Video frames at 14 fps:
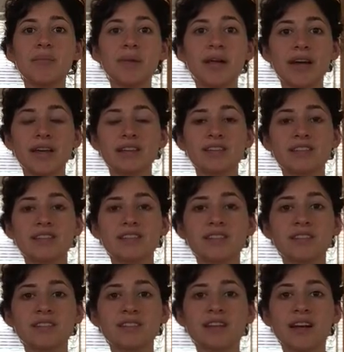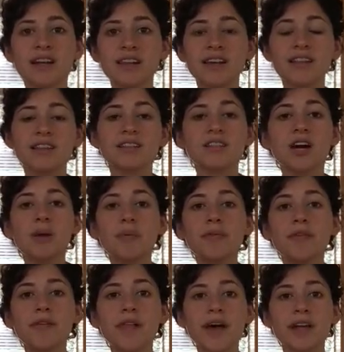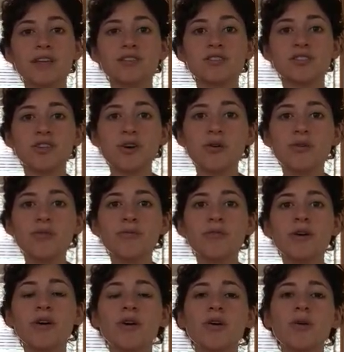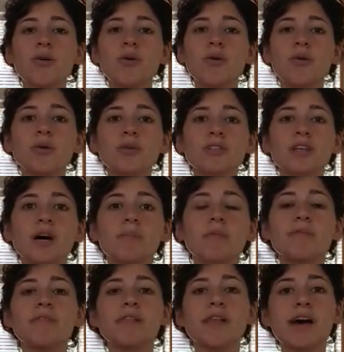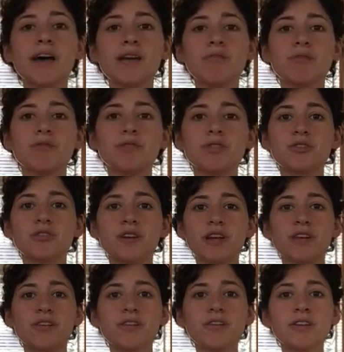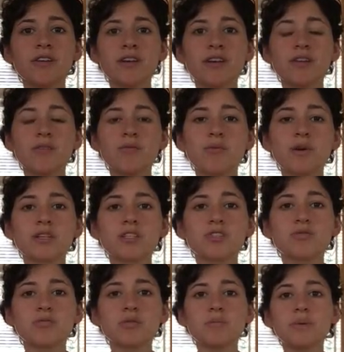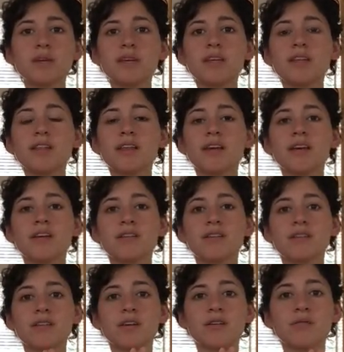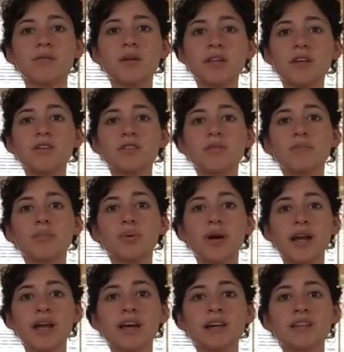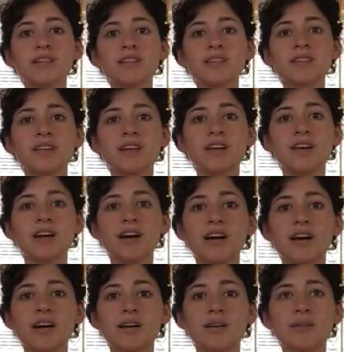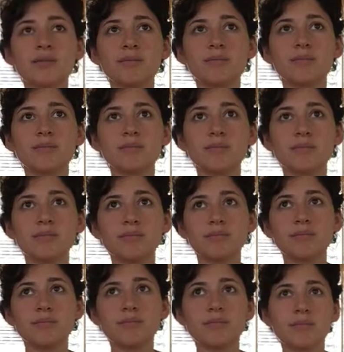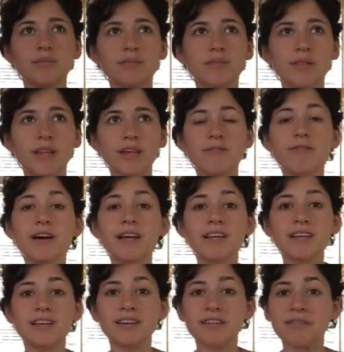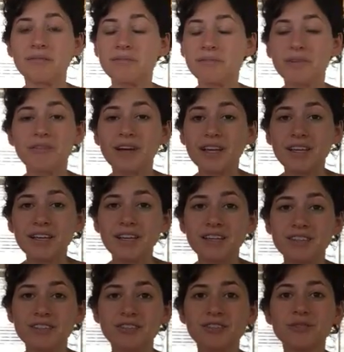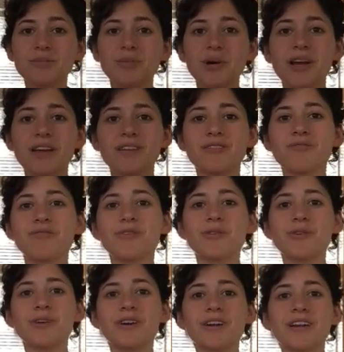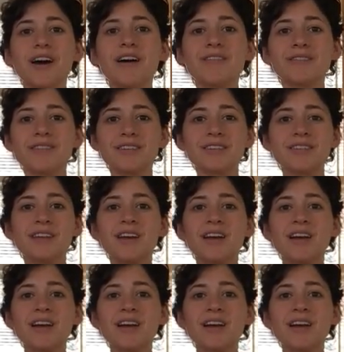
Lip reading: appliances. I like the top of the line stove or top of the line refrigerator, which would be like a really good brand, like Viking. Viking is a good brand for an oven.